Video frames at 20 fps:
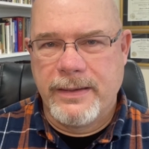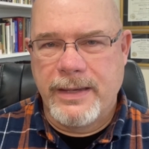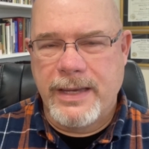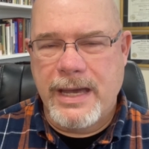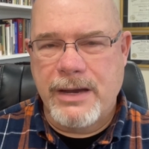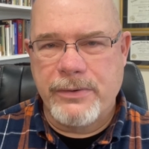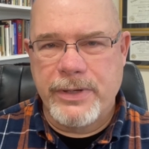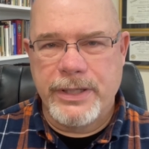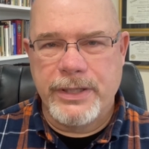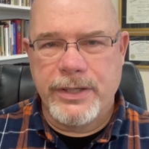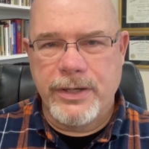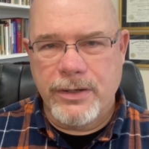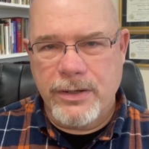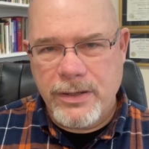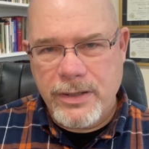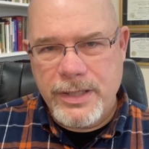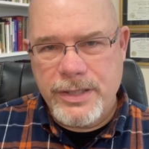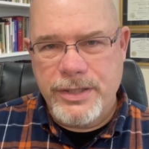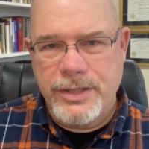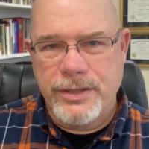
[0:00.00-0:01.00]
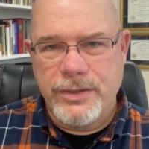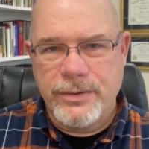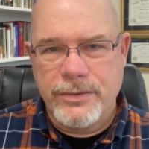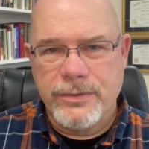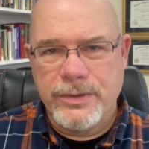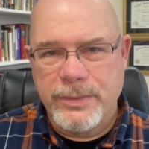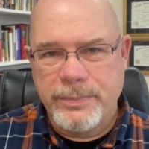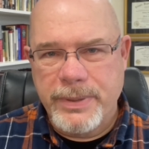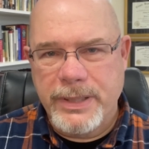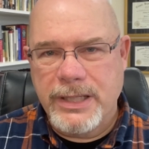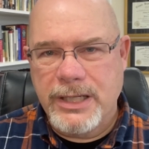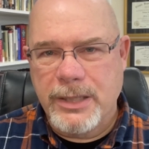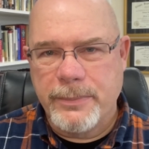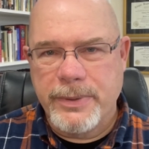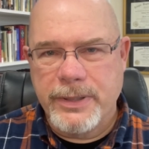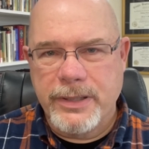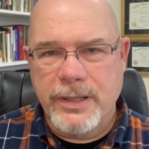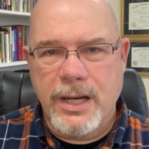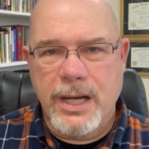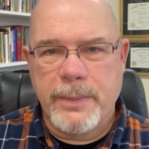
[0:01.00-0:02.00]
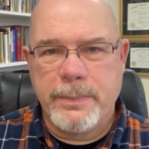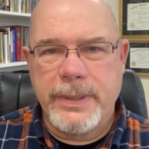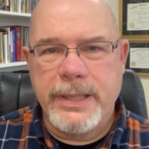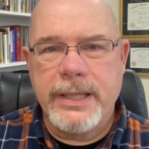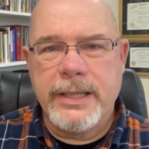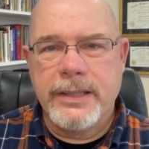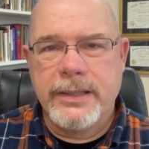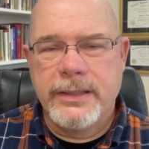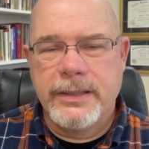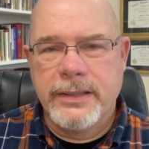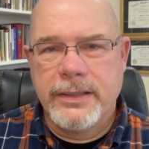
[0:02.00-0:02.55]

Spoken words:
I would encourage you to pick up a copy.